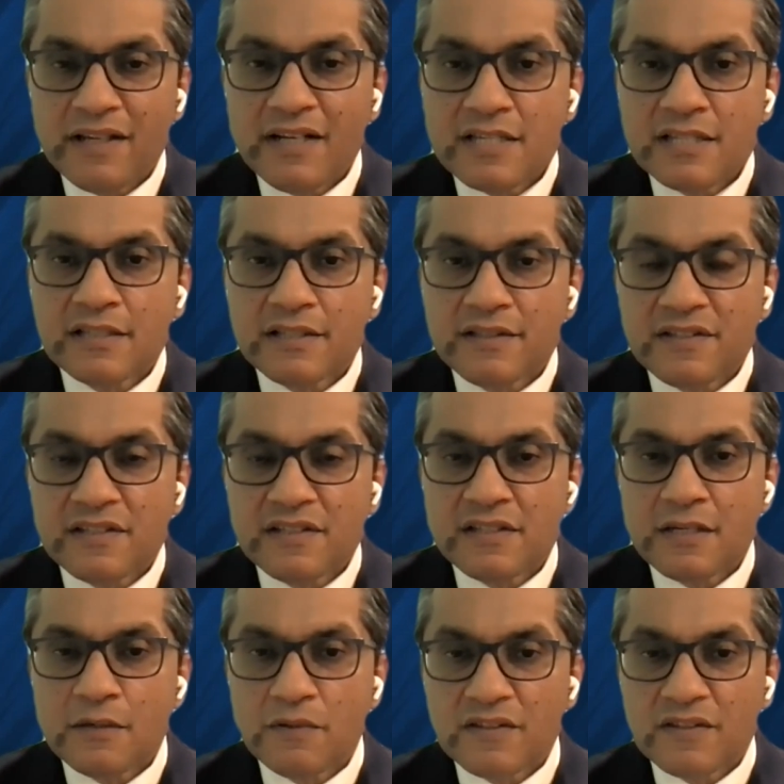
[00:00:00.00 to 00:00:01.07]
It is
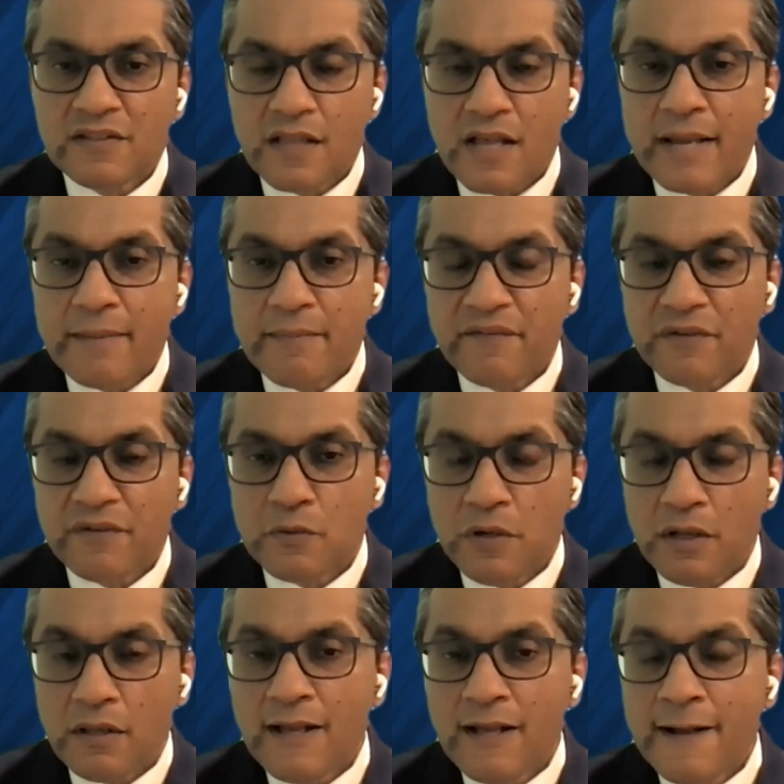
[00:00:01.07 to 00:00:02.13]
consistent with slime, if you
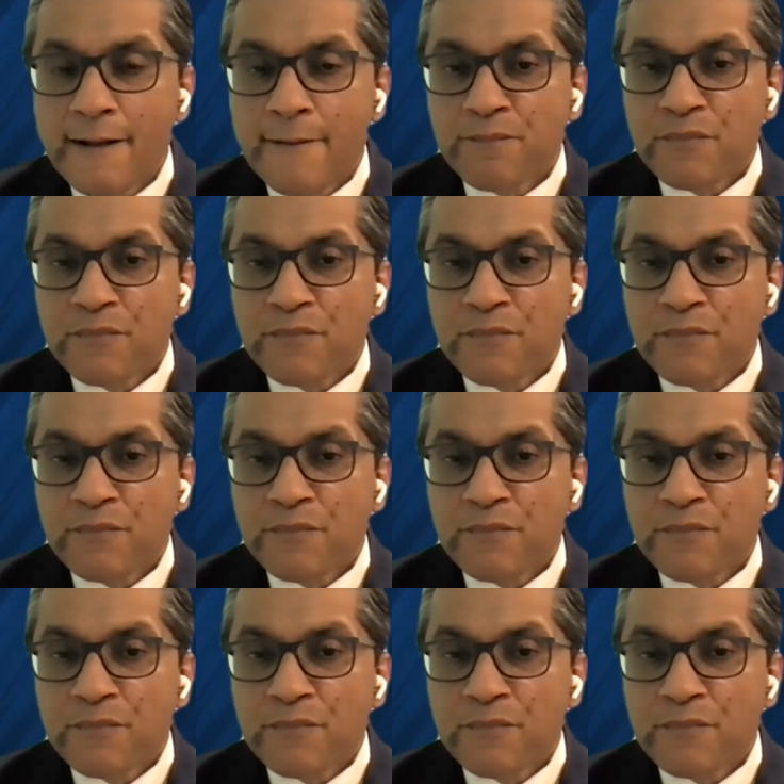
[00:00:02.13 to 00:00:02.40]
will.